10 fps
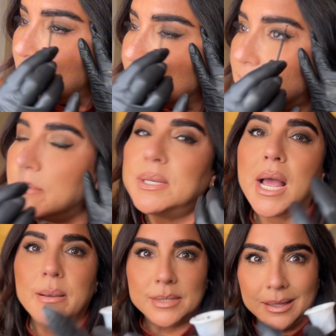
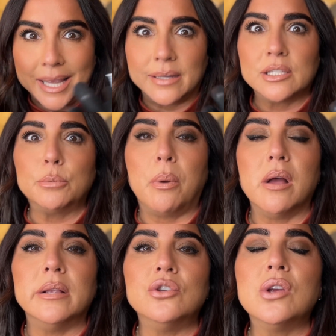Sometimes, like a
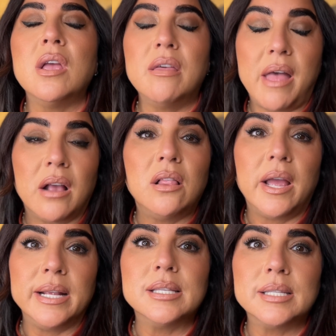sponge, that
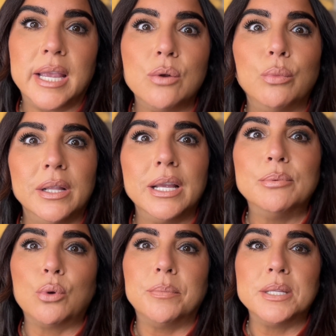client's skin really
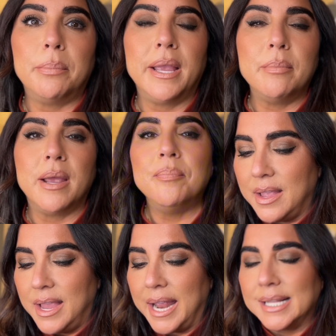absorbs the pigment.
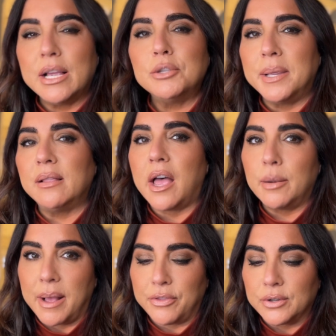And it tells me a lot
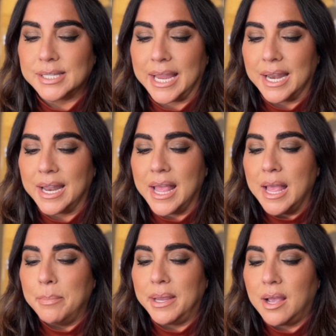about their skin,
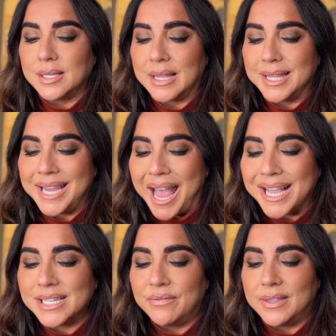because at the
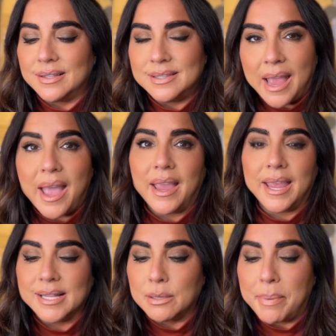end of the day,
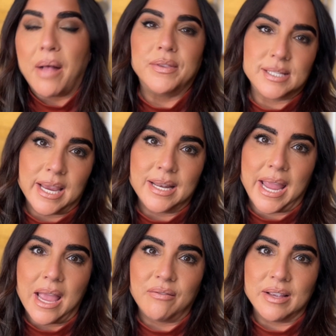it's about the skin
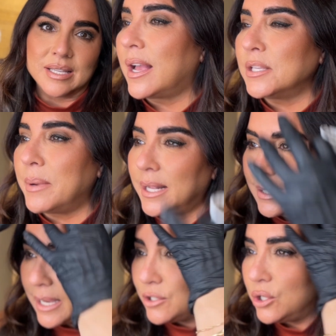canvas. Cosmetic
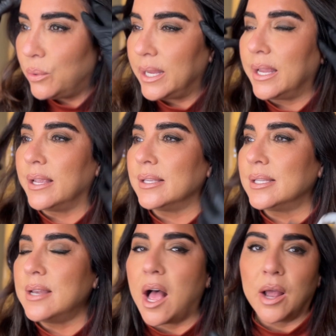tattooing is
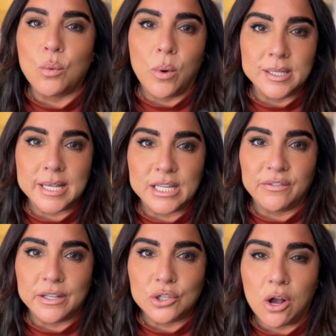not one size
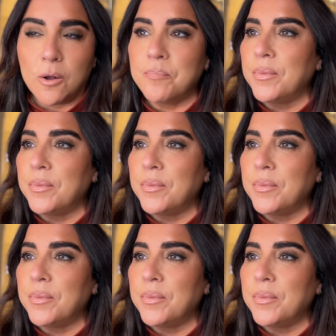fits all.